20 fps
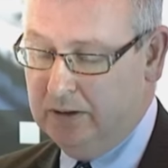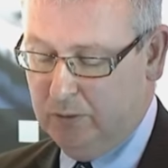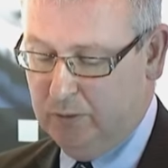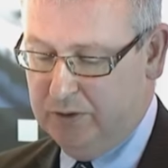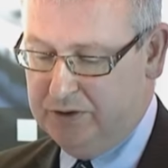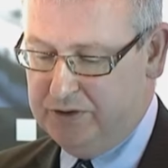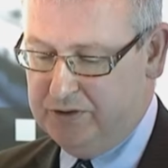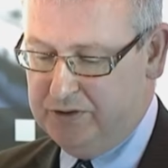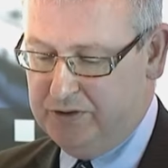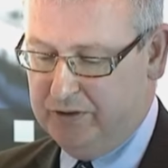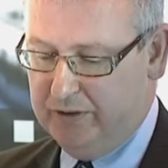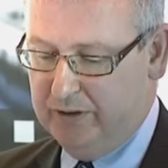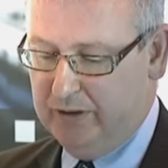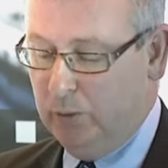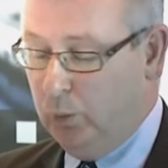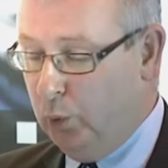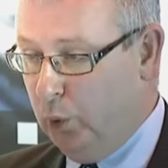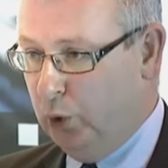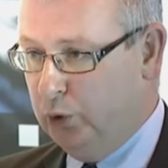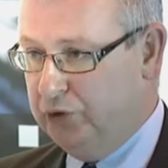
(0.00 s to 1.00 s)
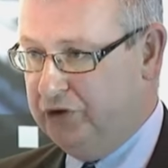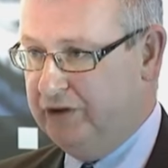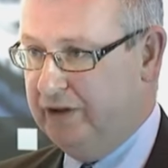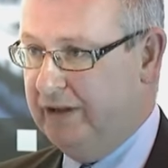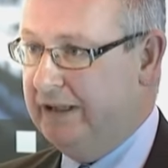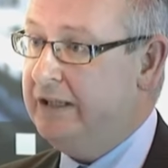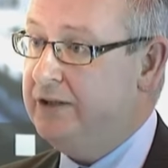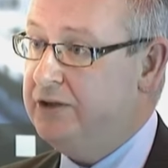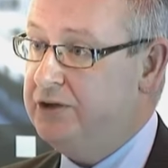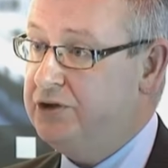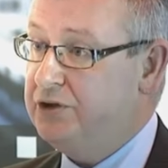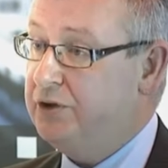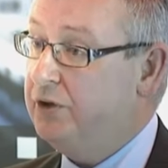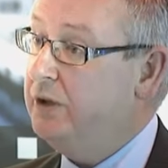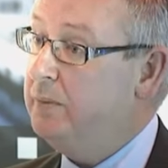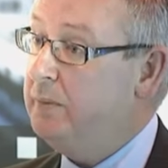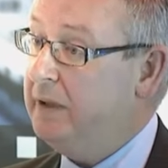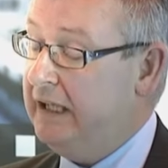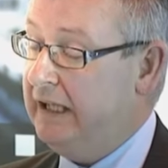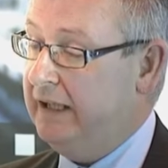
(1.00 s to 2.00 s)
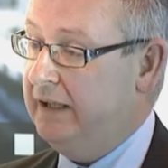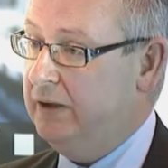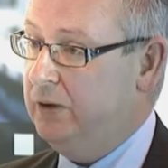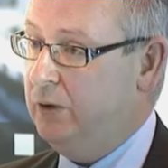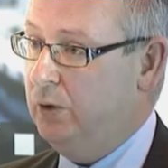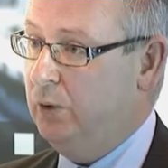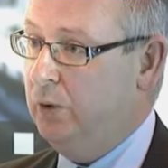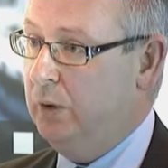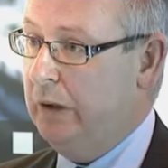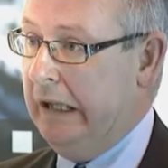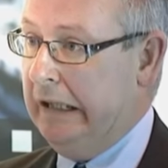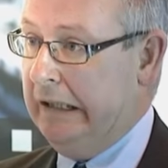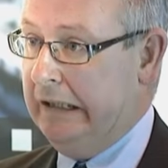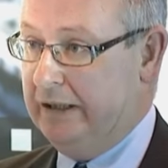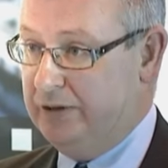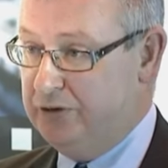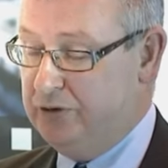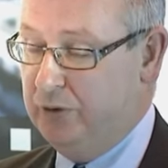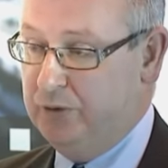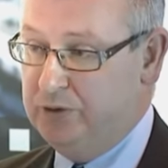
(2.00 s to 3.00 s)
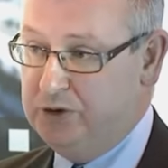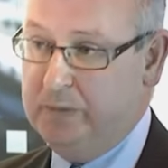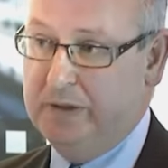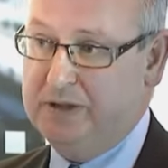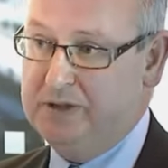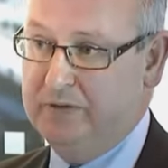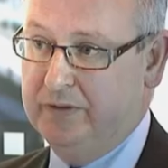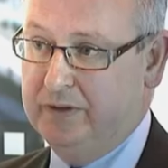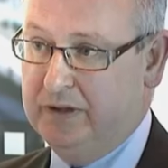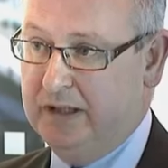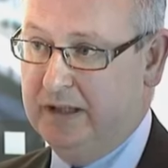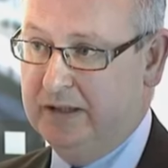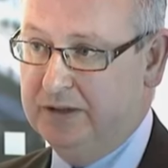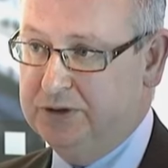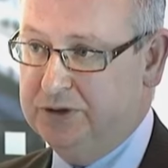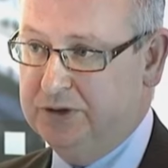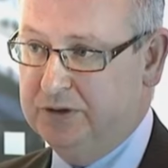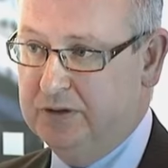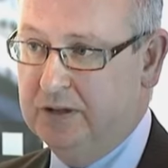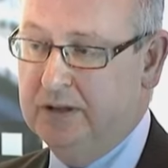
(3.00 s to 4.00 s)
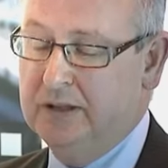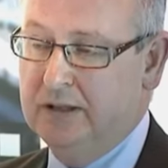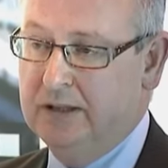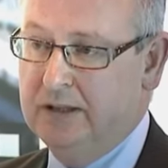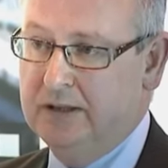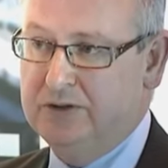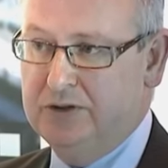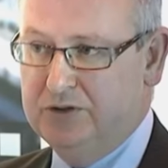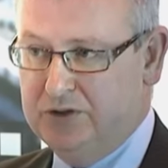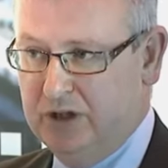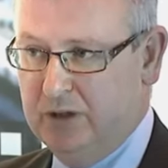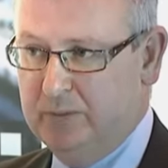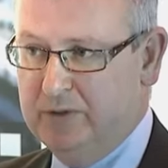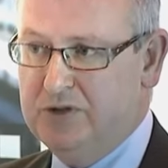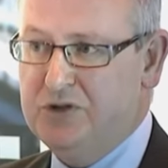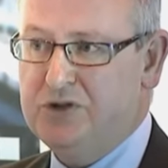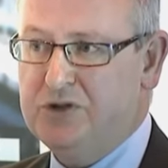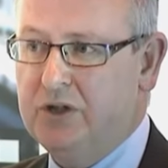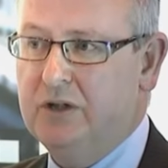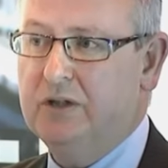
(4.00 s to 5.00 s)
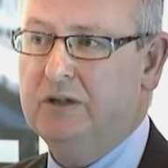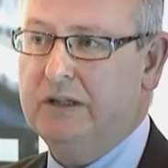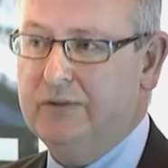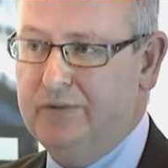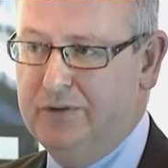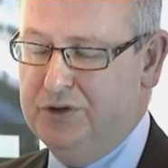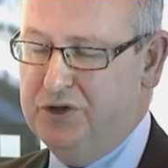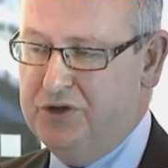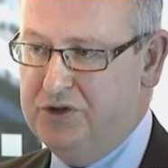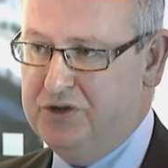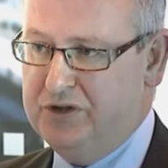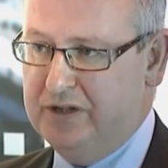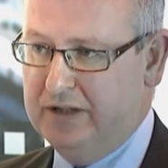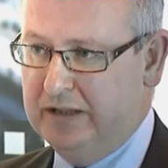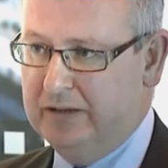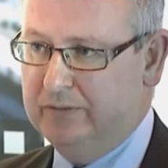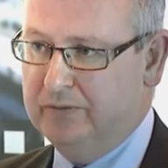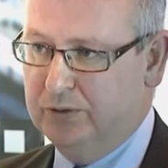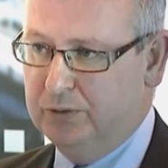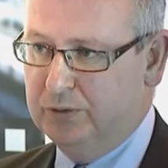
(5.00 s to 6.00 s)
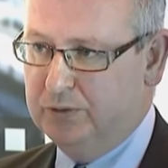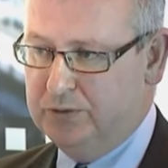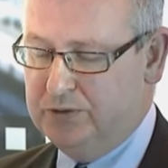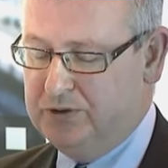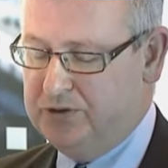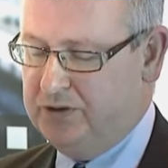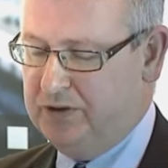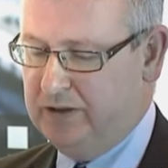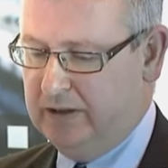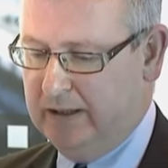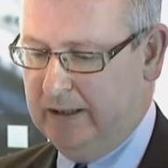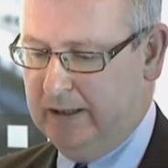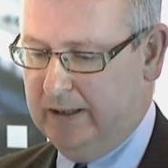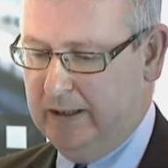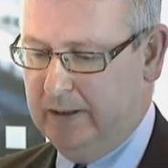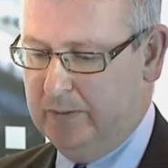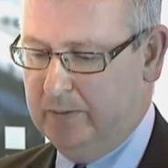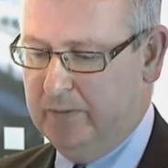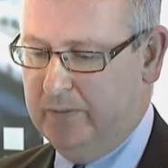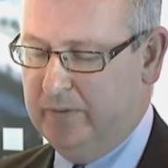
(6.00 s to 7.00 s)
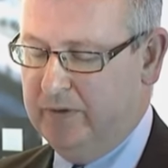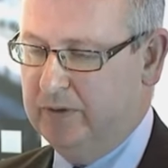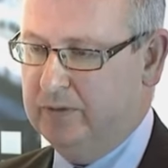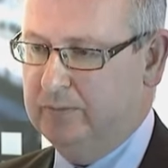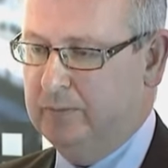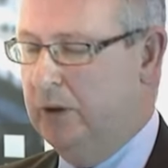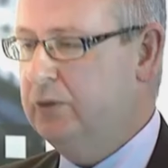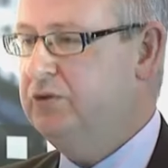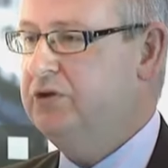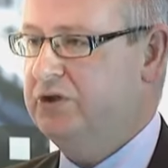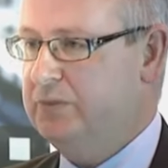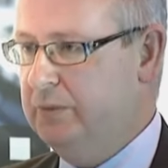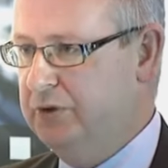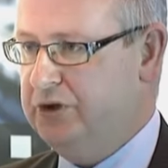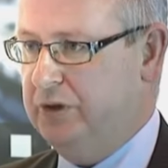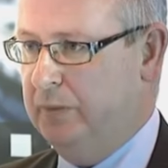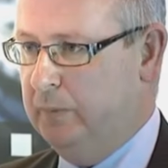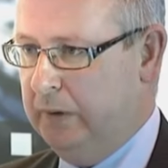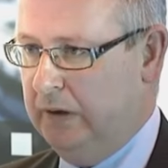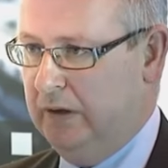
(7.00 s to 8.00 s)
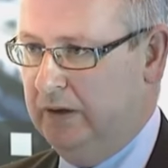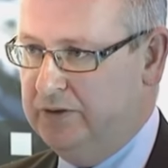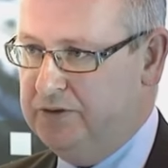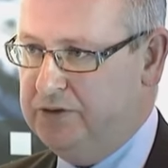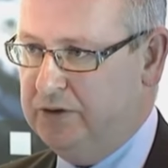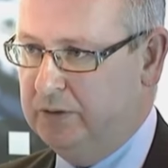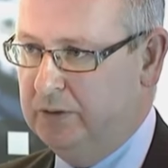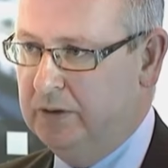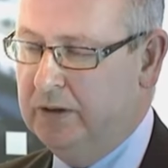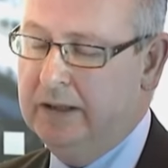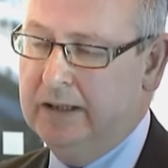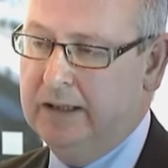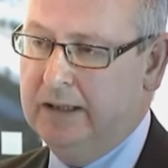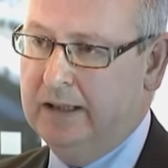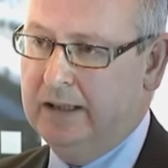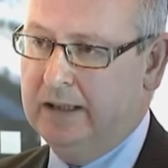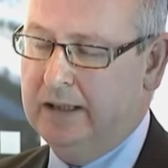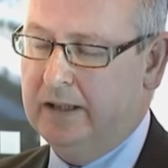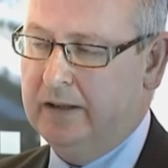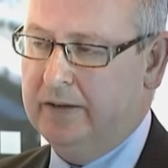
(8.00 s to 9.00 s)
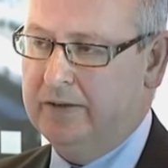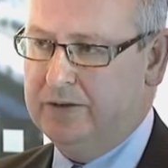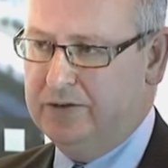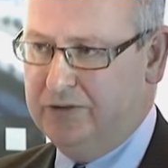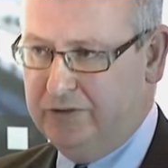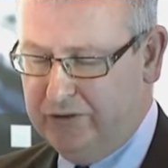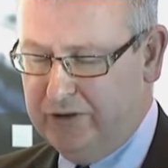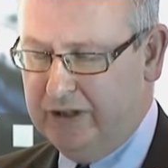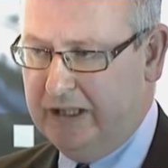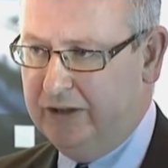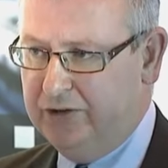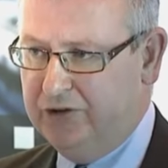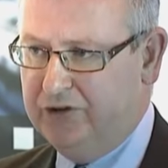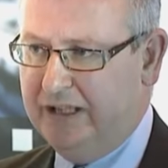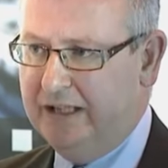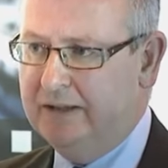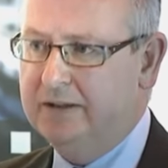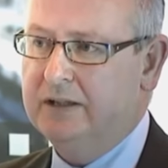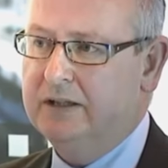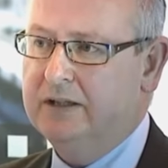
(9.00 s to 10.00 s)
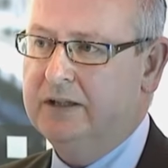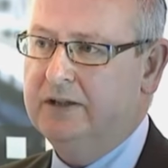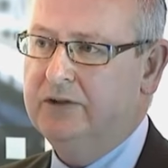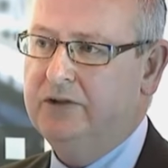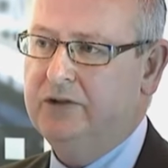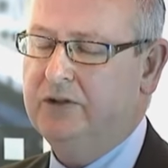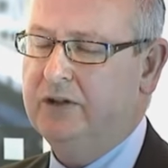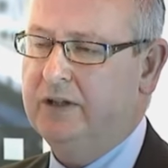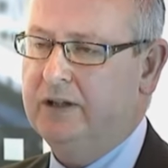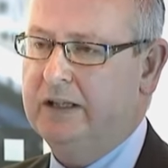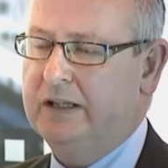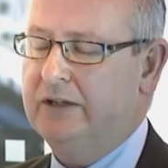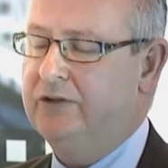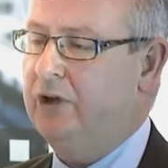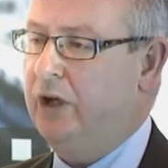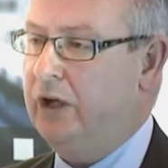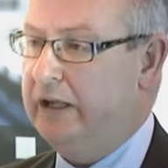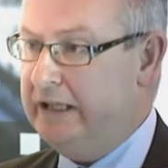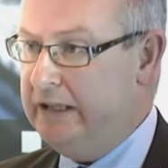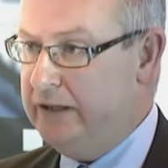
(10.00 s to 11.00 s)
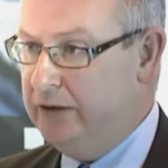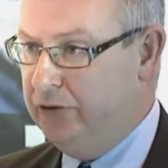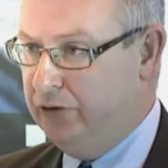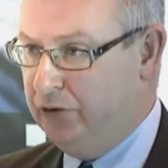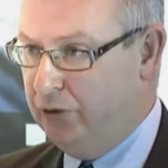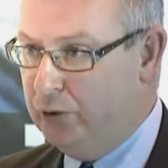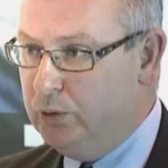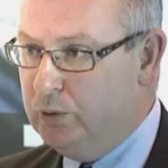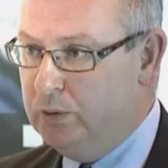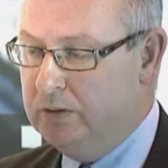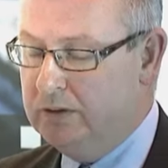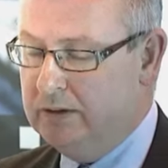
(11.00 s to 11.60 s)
which is the water industry mechanical and electrical specification, determines certain efficiency levels that motors must comply to. Today's standard is IE2,